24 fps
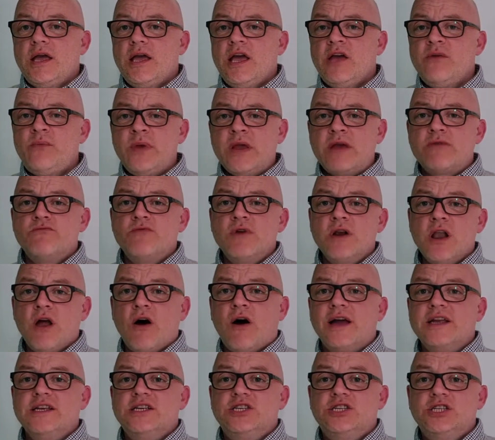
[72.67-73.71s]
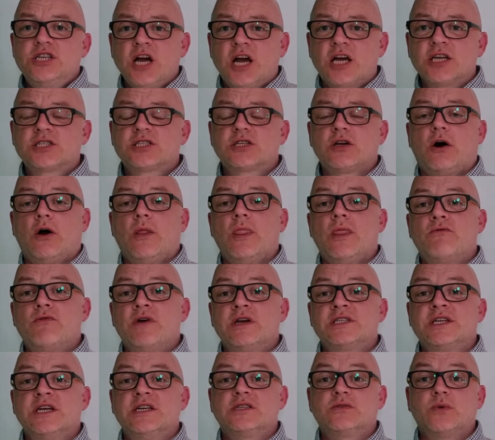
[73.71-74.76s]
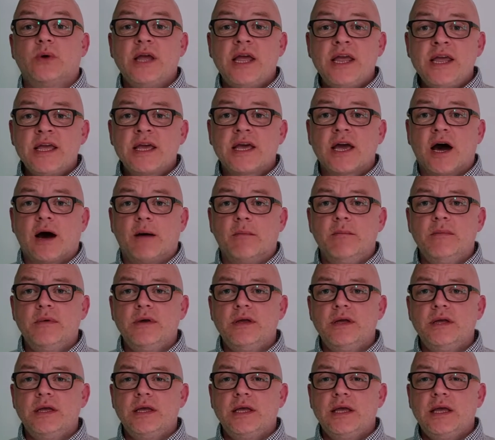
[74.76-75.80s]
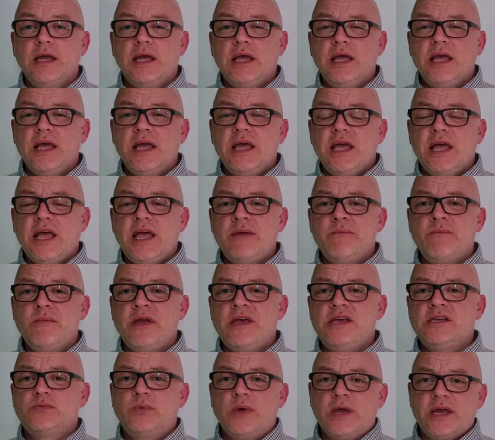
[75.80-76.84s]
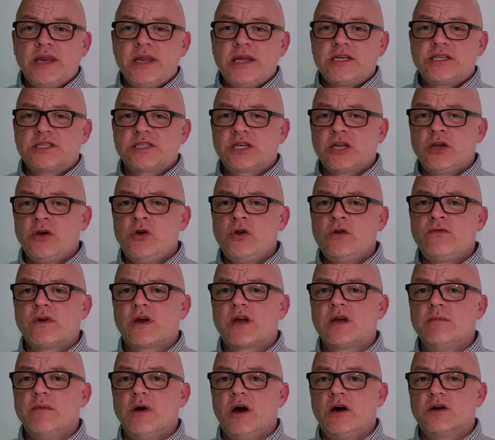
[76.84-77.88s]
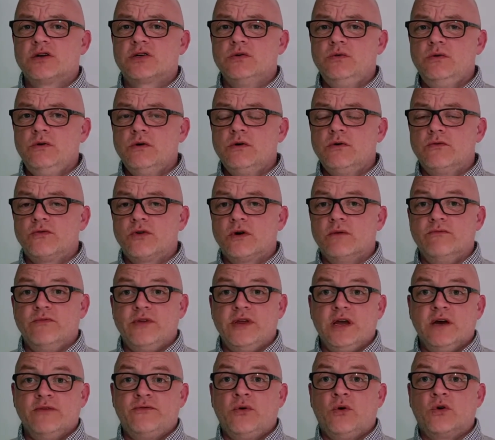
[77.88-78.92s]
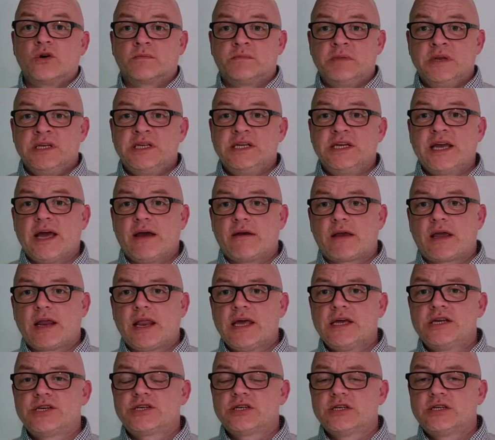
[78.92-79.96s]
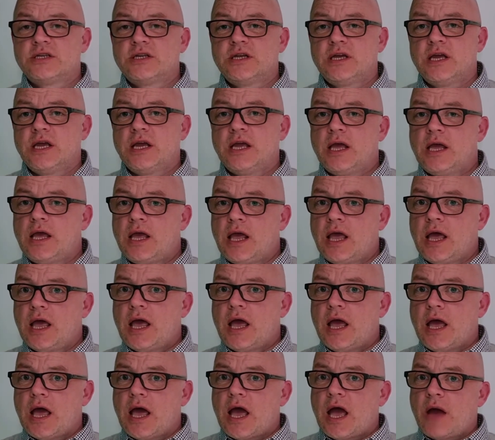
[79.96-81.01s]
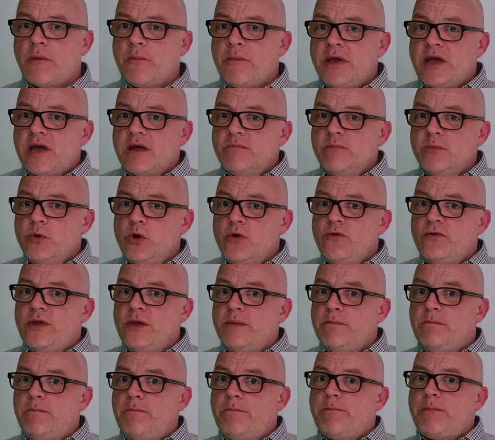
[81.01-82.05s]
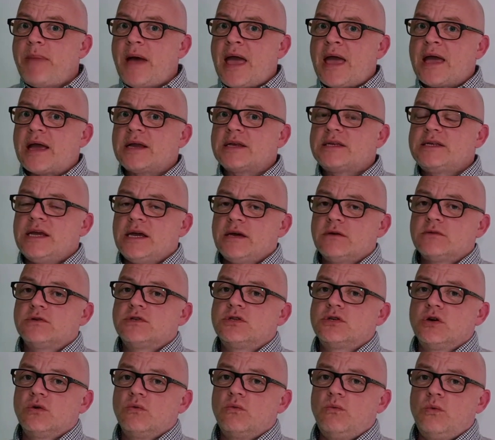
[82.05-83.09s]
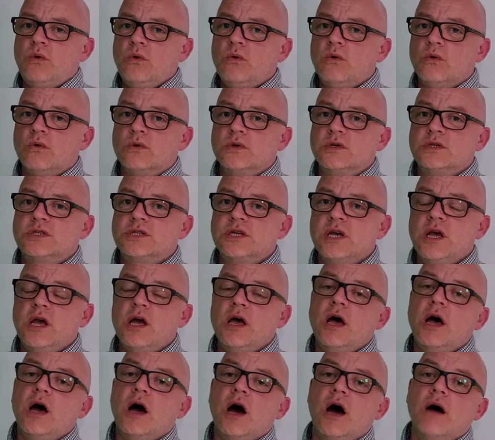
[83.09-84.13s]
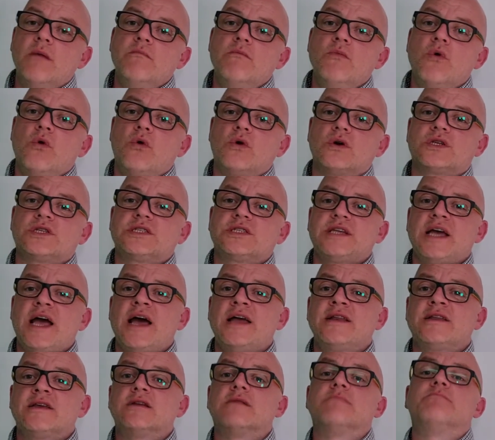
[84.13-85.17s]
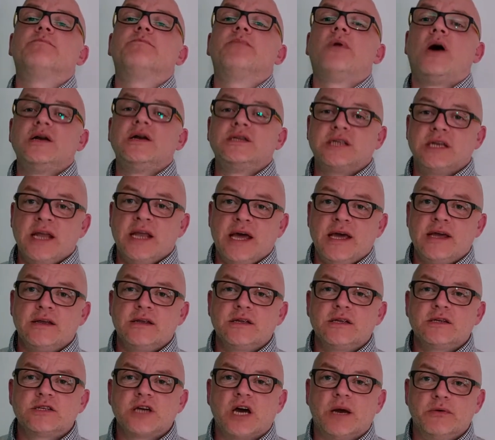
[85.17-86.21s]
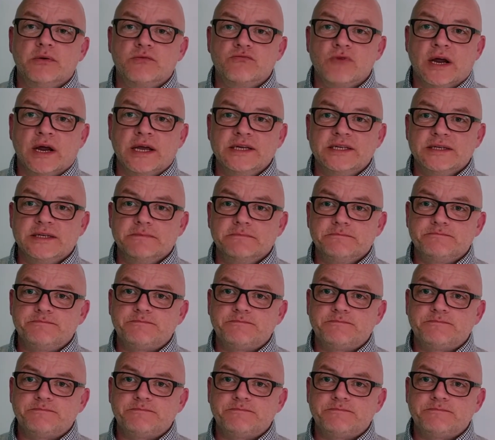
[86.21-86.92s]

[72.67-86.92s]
If we can rely just on the residential income, it means we can exclude the commercial from the affordability calculation, and we can move you back down towards a more standard buy-to-let type of rate.